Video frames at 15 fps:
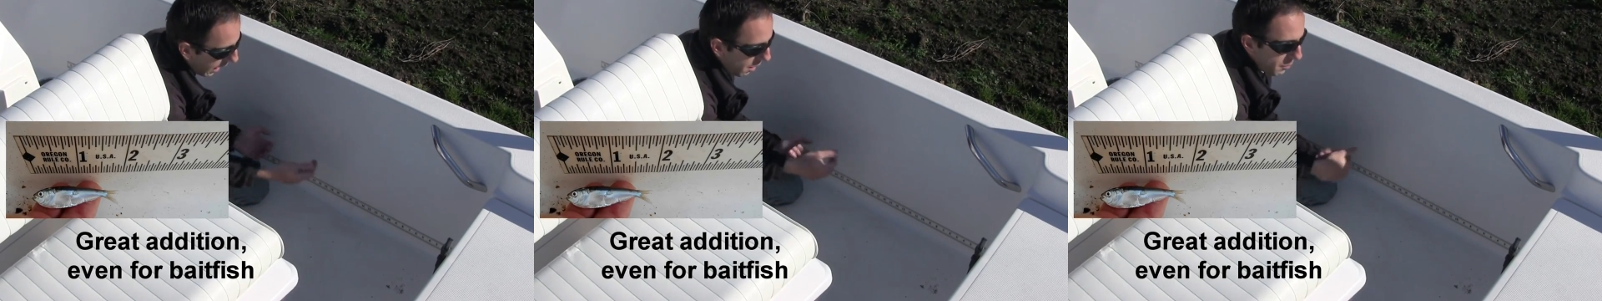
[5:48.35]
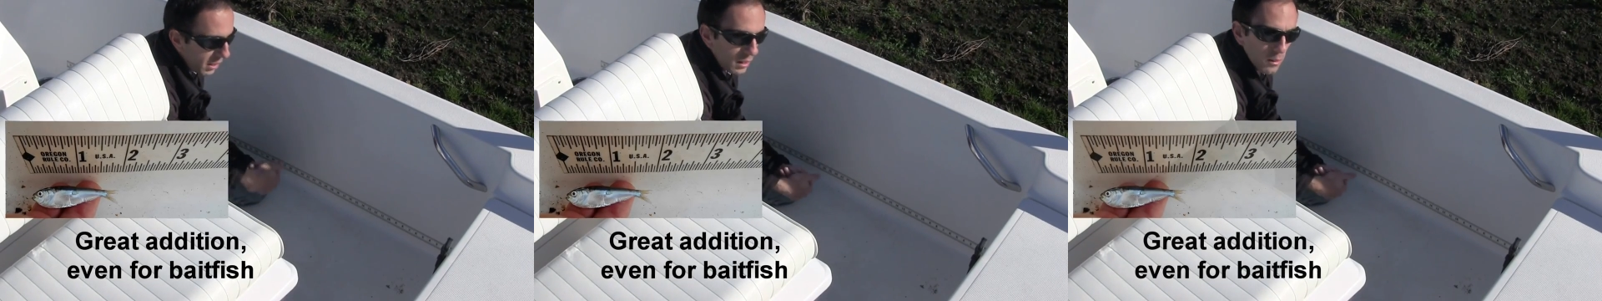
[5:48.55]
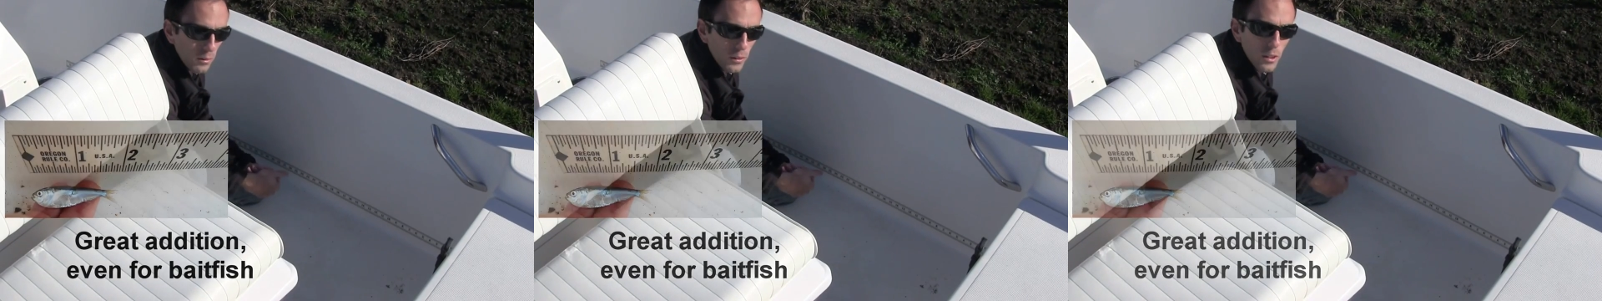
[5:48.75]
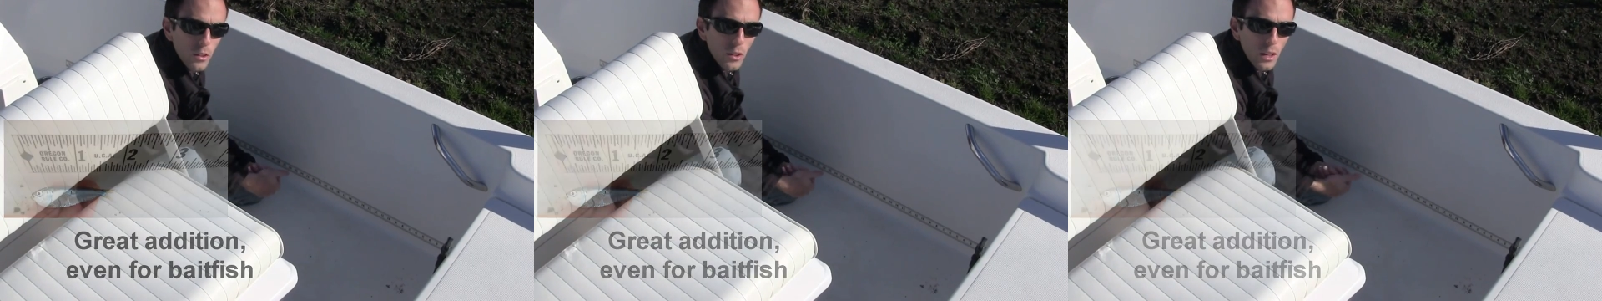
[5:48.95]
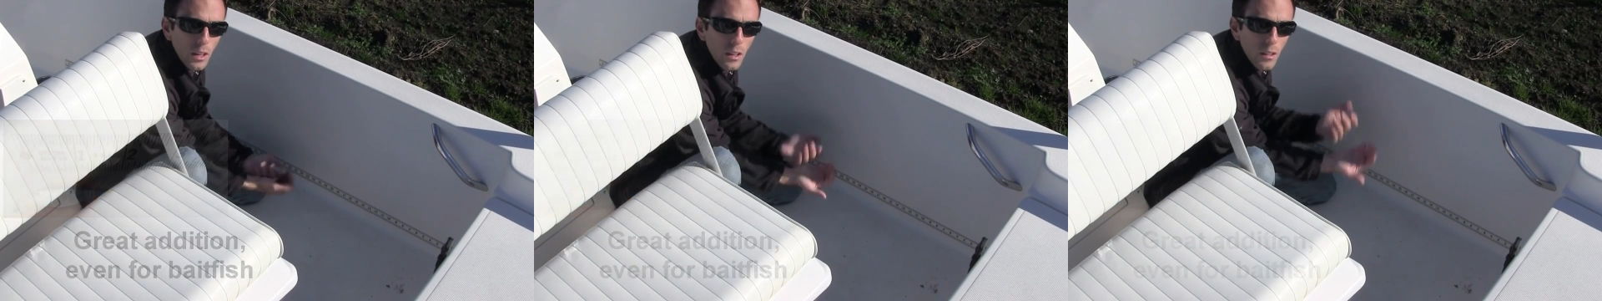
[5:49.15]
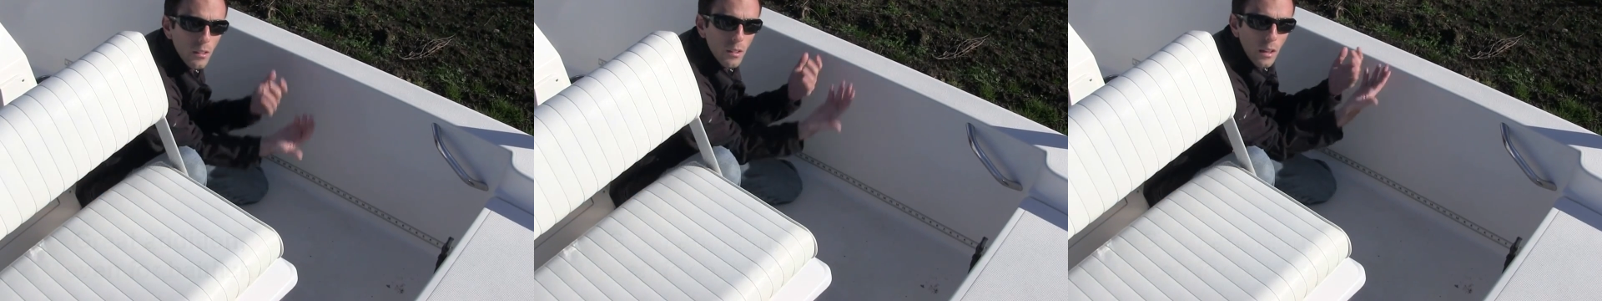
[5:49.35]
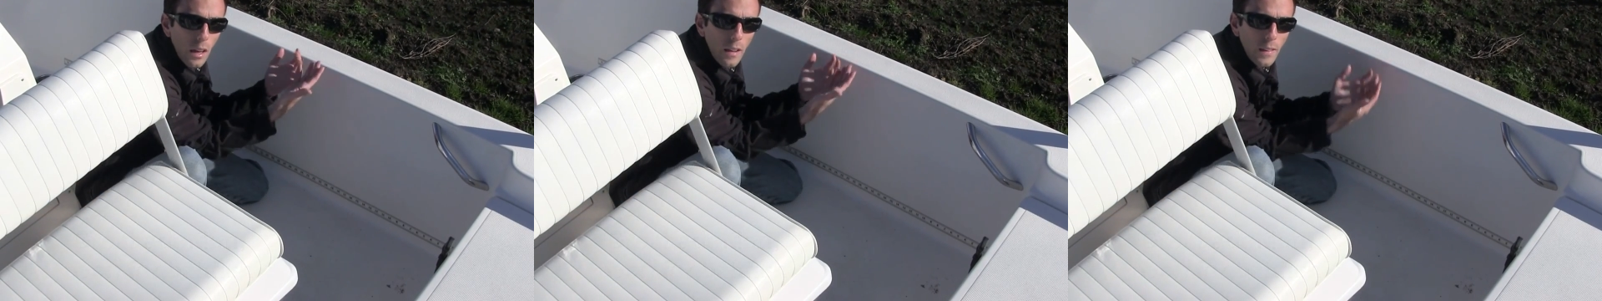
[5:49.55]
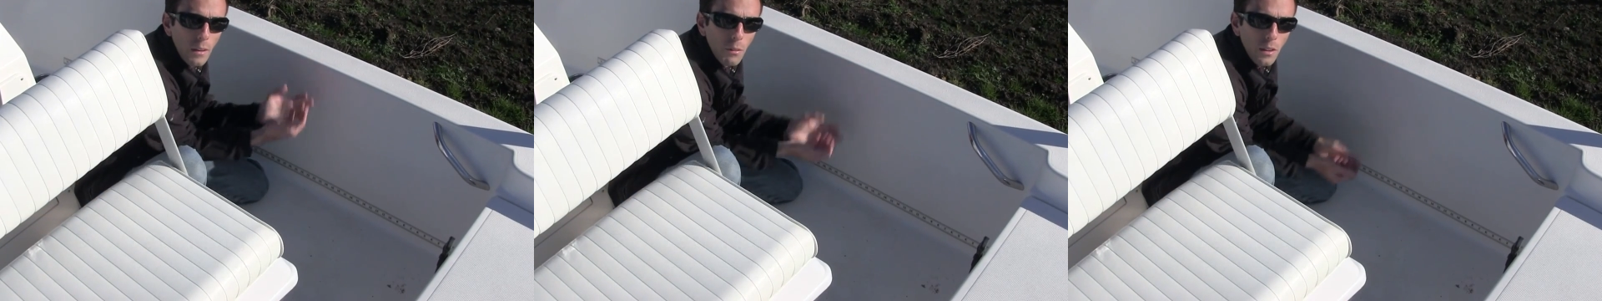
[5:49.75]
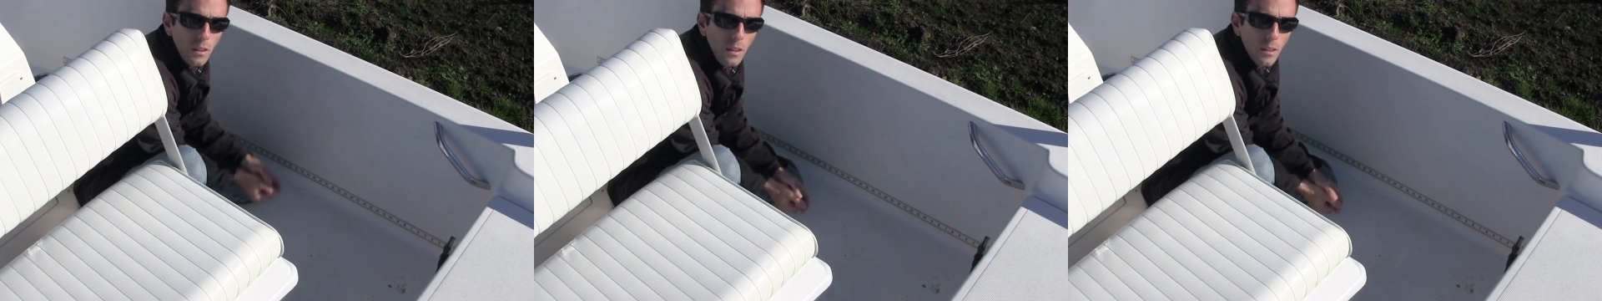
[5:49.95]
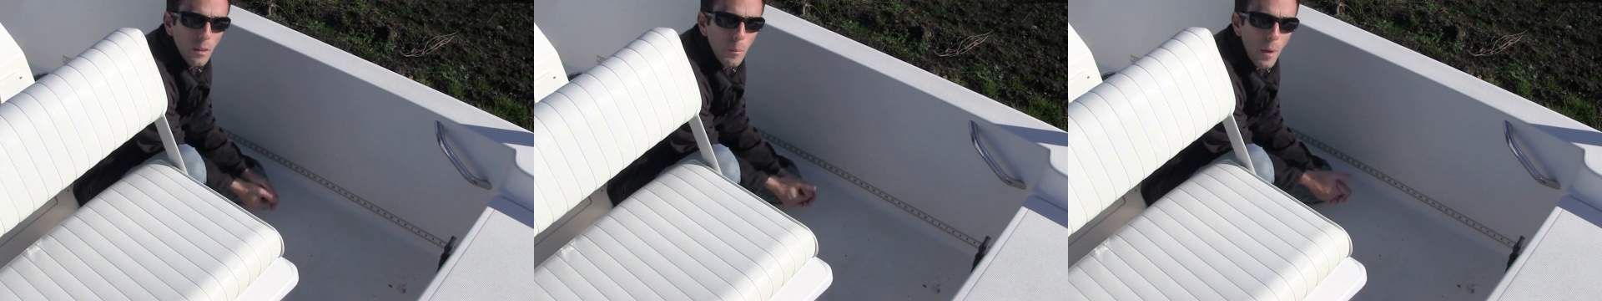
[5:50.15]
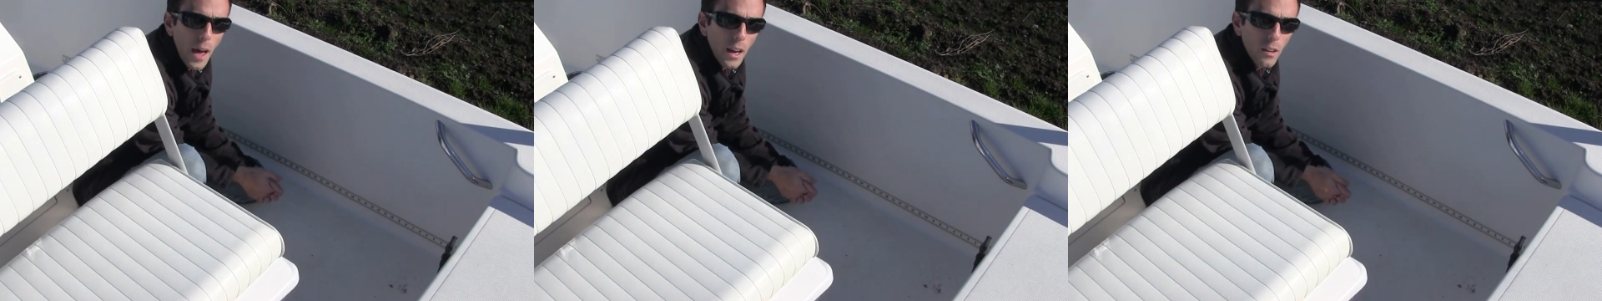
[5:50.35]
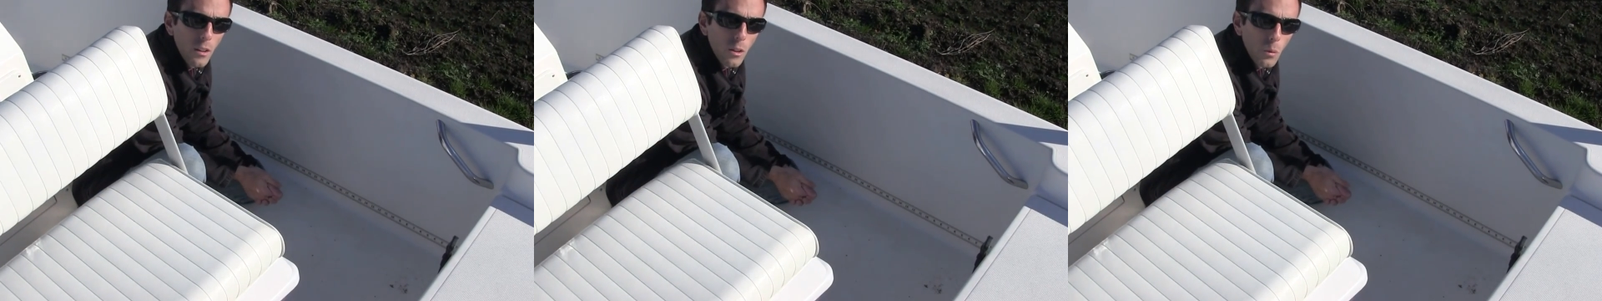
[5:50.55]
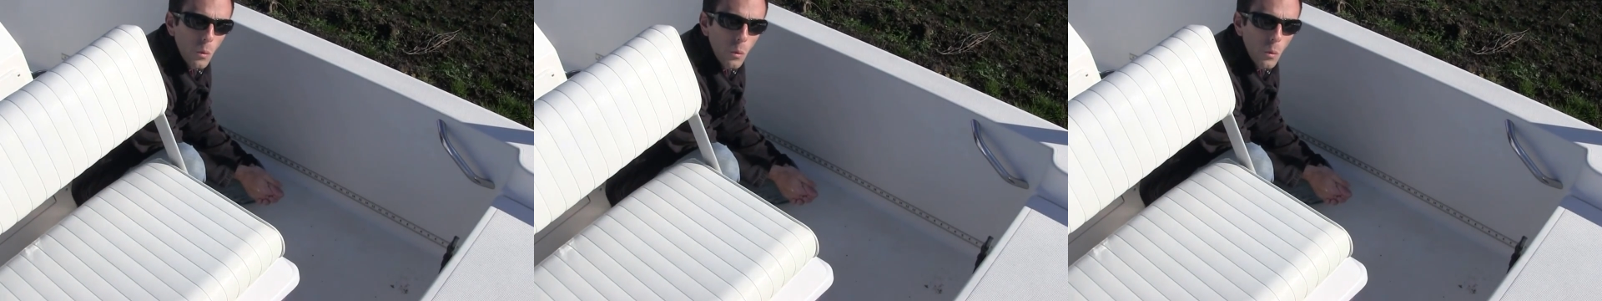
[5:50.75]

how big the fish is and then release it back into the